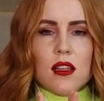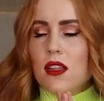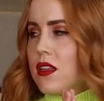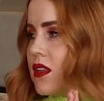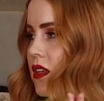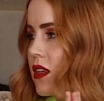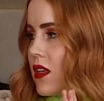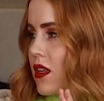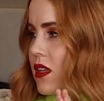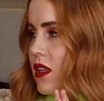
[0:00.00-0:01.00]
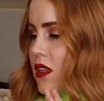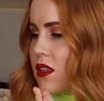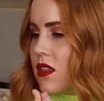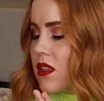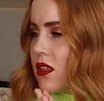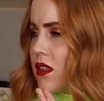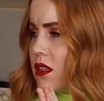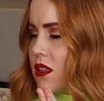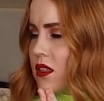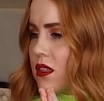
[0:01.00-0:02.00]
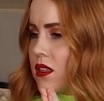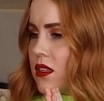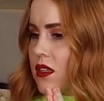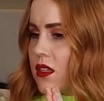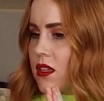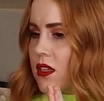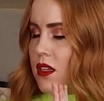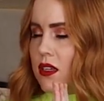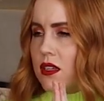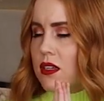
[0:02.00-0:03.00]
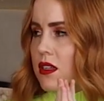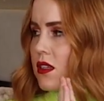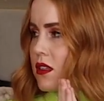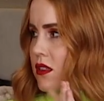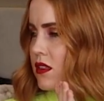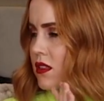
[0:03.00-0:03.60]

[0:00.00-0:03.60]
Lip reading: No words are spoken by the person on screen.